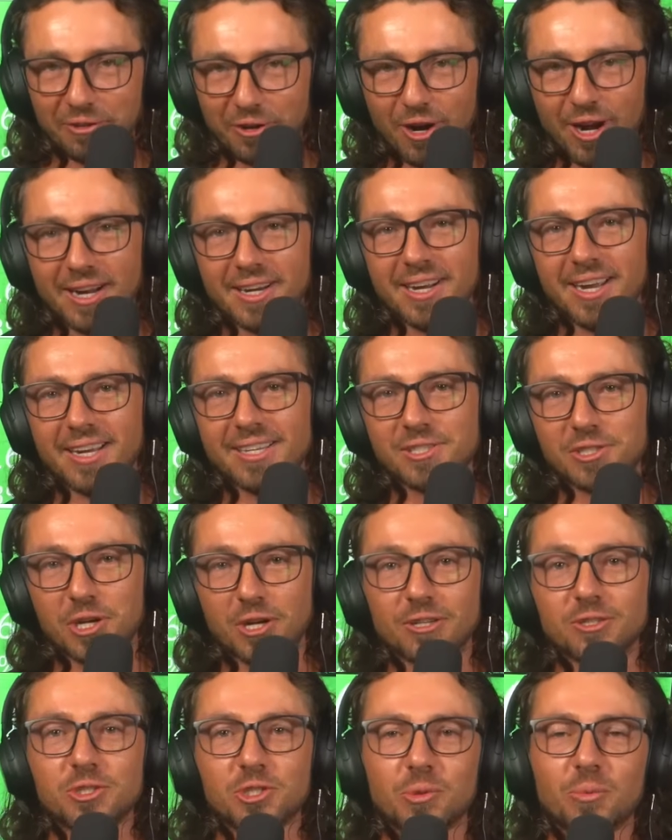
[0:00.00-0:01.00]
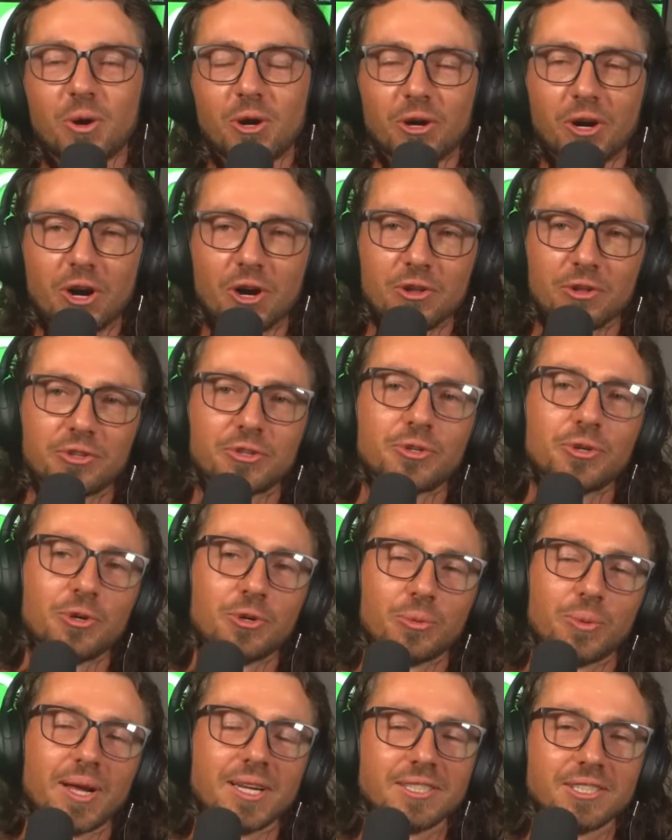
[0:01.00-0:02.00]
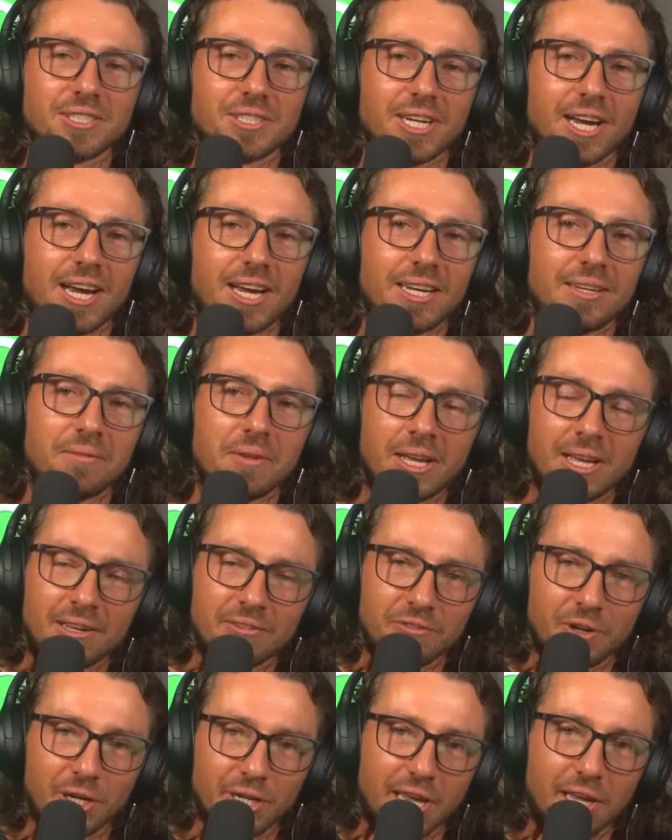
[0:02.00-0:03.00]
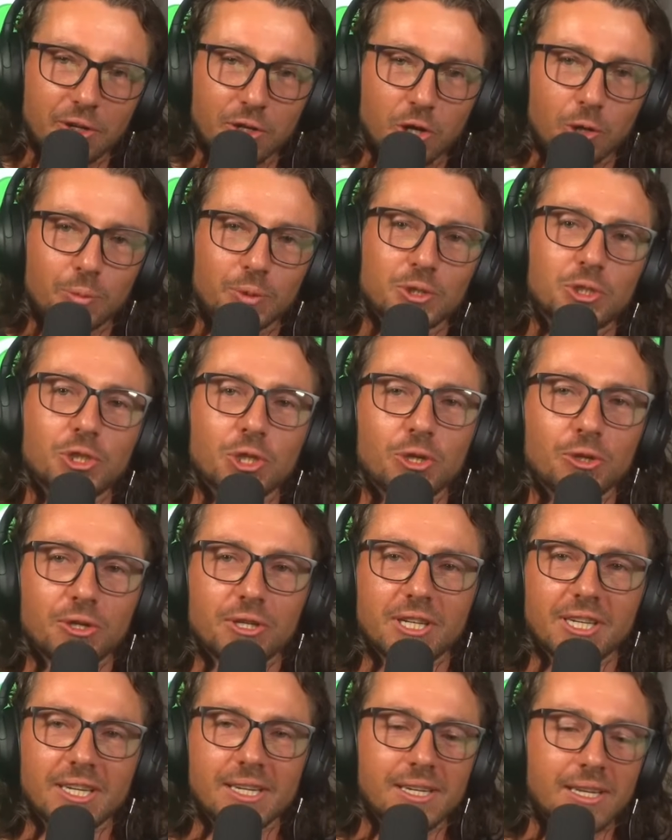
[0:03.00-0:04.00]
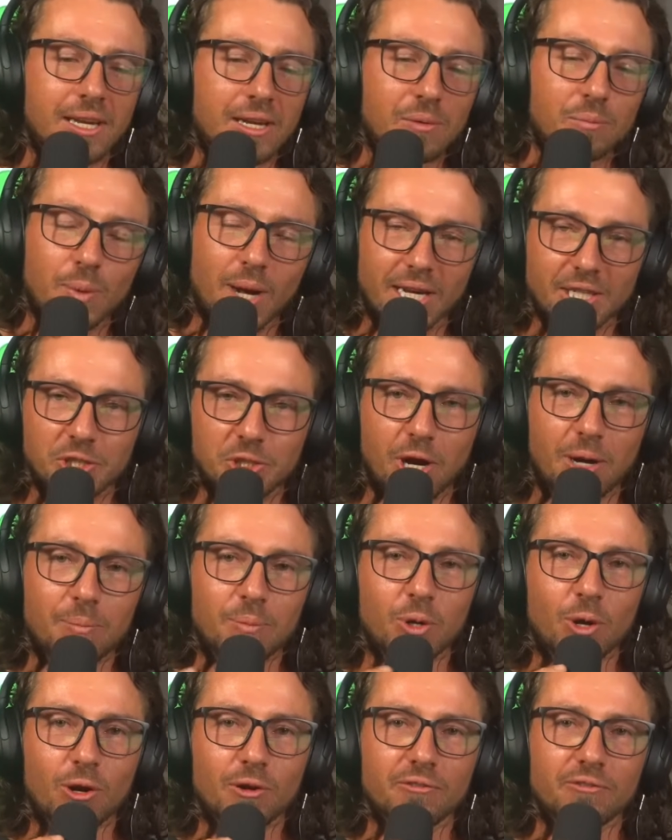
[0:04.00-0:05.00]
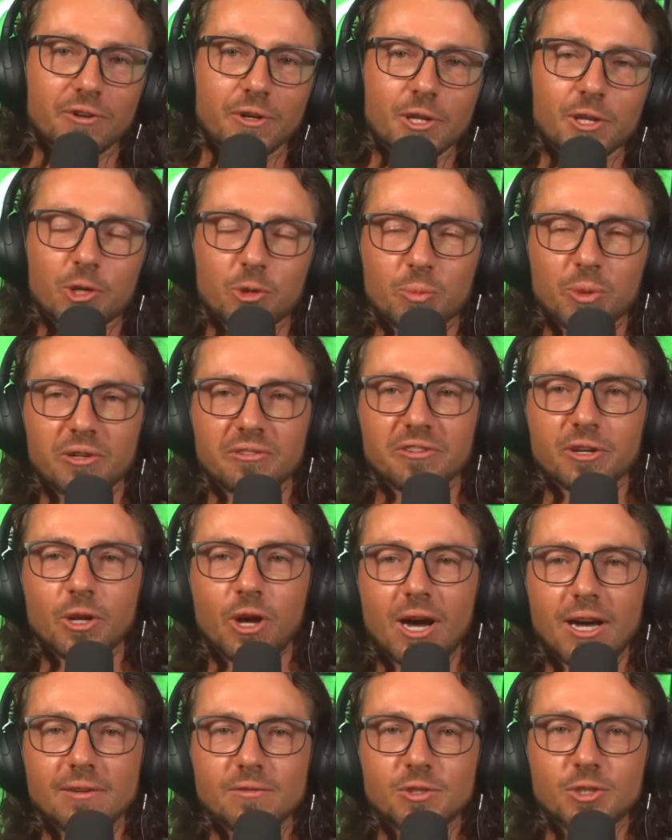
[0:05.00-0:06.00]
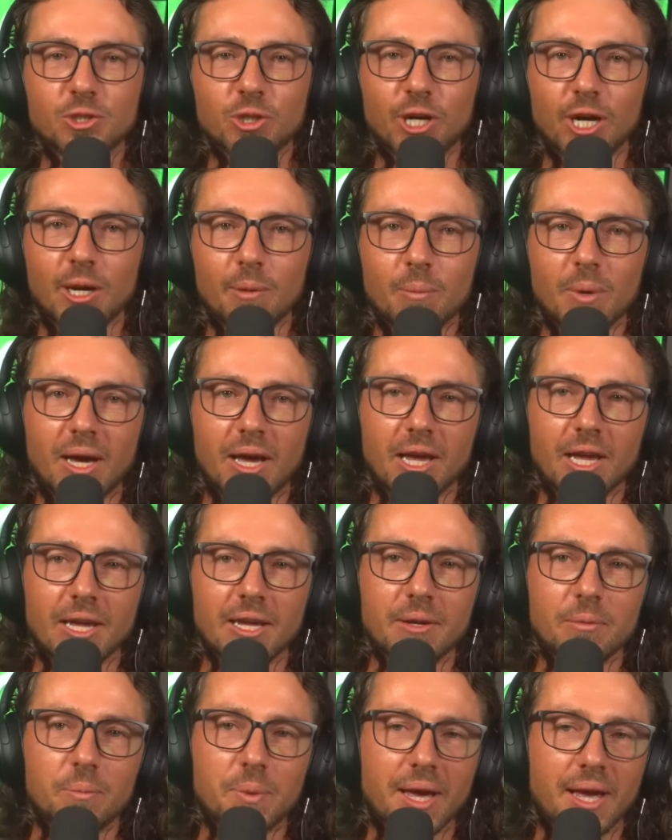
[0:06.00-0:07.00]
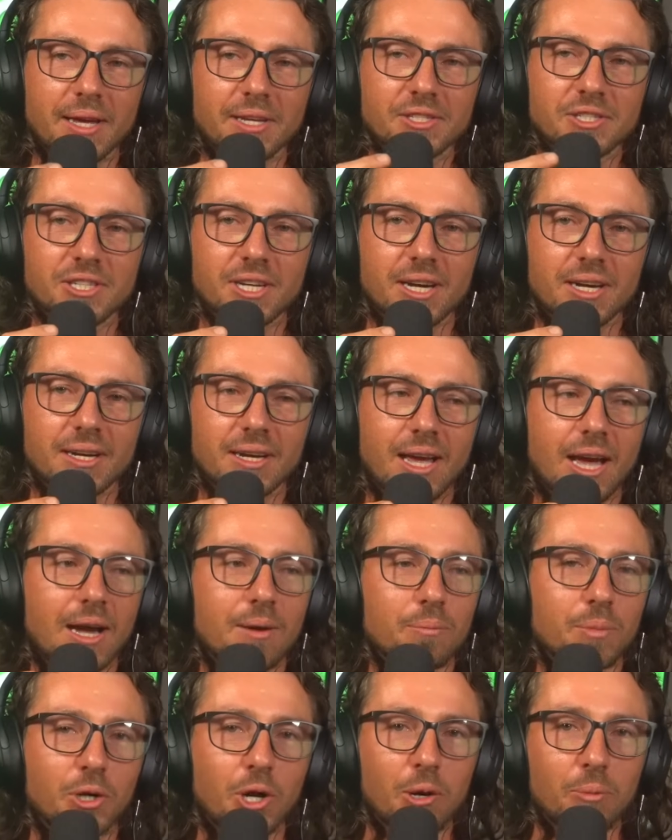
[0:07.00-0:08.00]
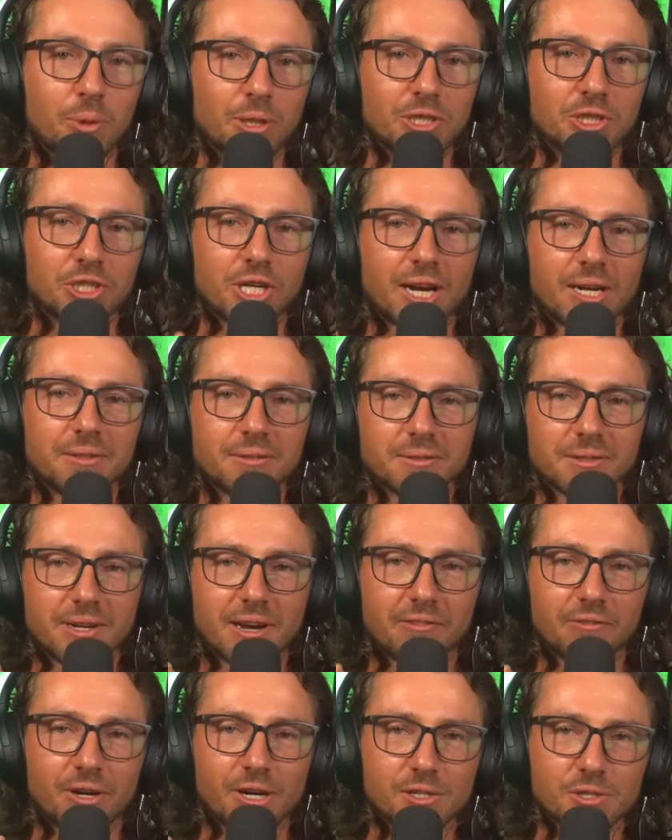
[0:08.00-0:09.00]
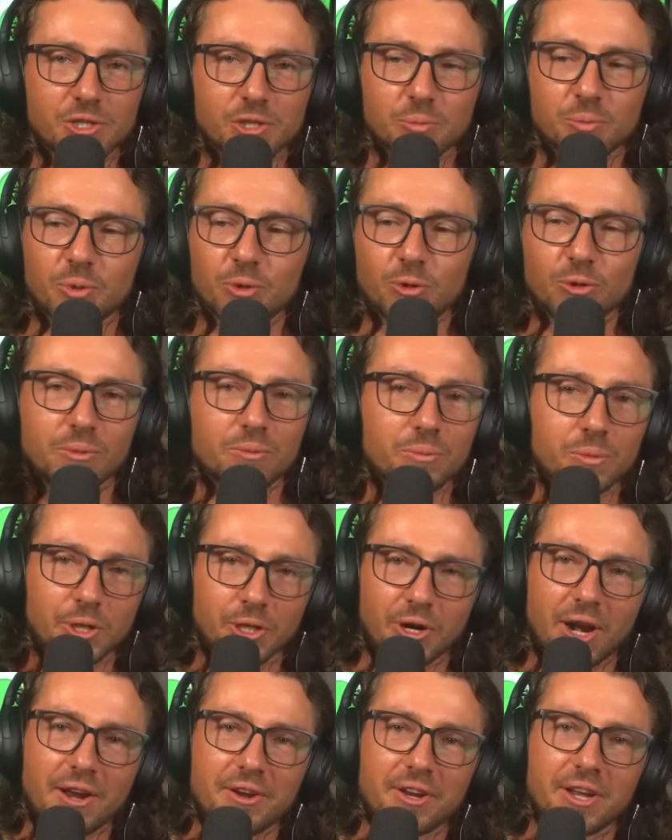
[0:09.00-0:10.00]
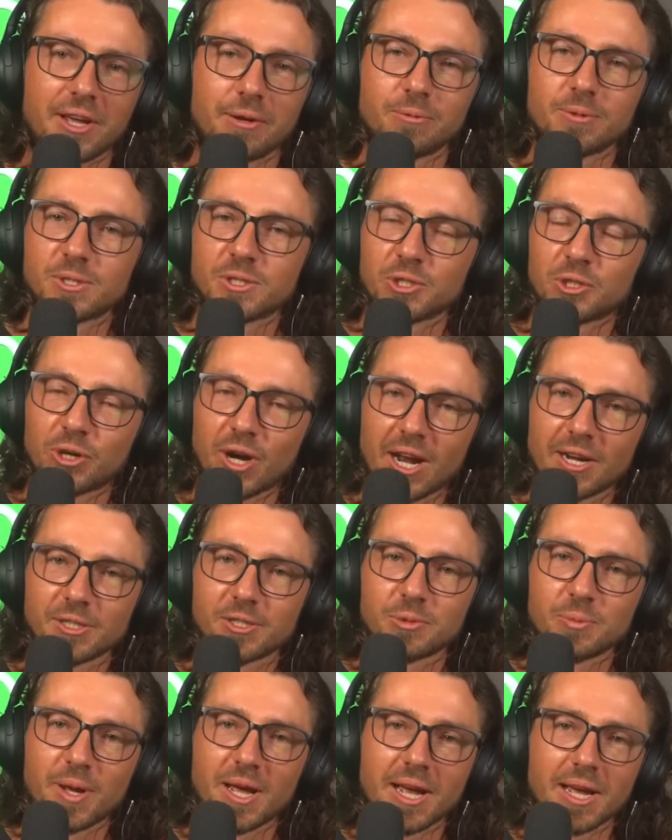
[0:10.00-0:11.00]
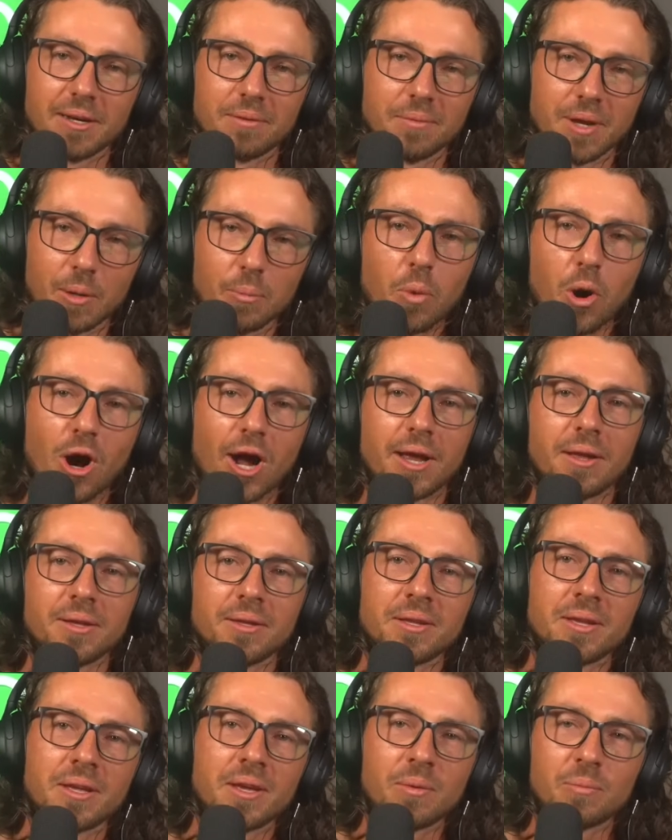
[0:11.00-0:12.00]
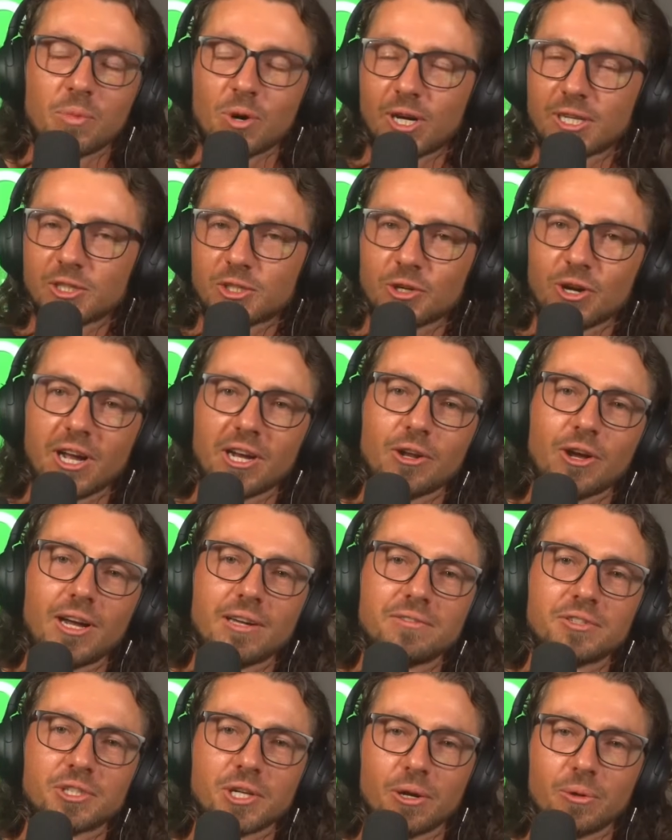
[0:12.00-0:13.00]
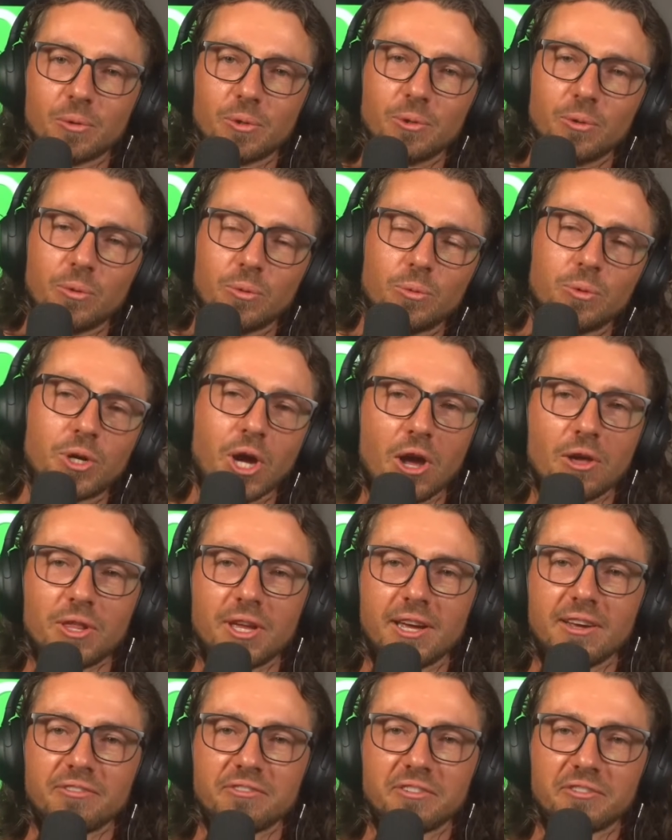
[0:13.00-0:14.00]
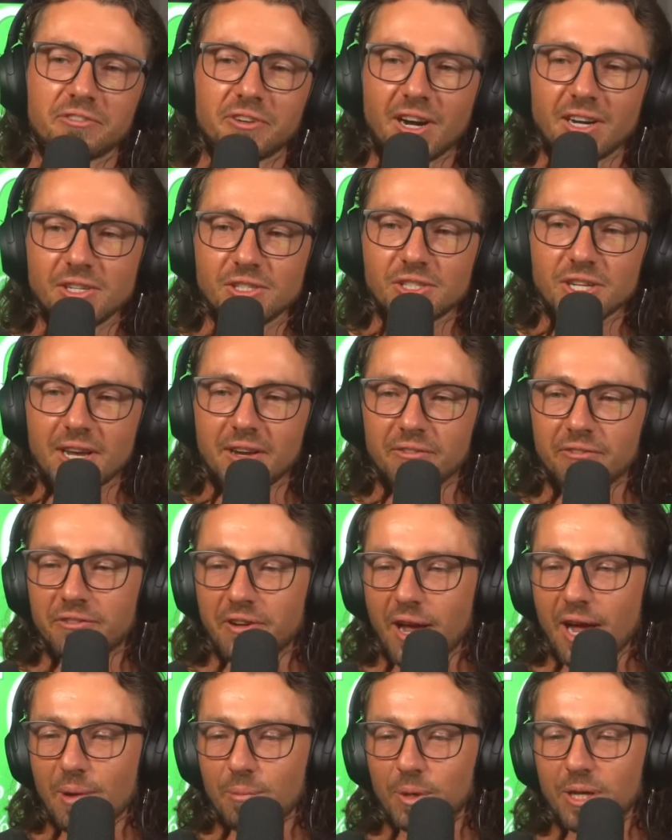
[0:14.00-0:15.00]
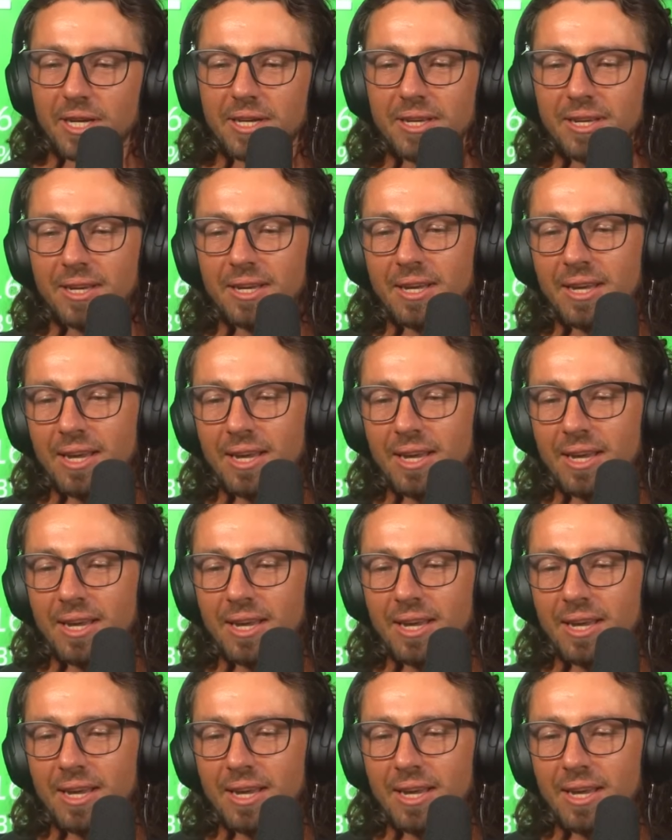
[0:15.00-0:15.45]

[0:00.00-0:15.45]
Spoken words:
Friday, so tomorrow through to Wednesday. If I get an opportunity, may jump on for a little bit of a live stream, a banter. But I appreciate everyone's support. My granddad was the greatest man in my entire life, so we'll go there for friends and family.